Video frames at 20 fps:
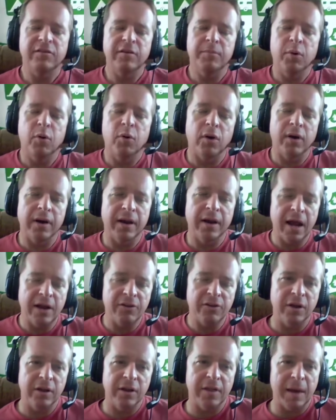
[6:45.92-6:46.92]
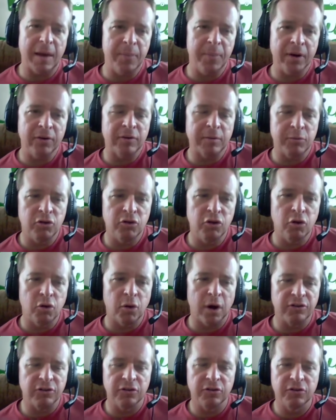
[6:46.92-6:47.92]
So that's important. And actually that brings up
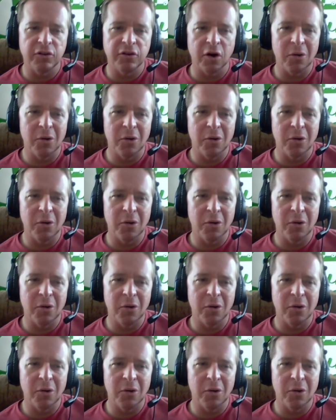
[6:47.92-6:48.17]
two questions.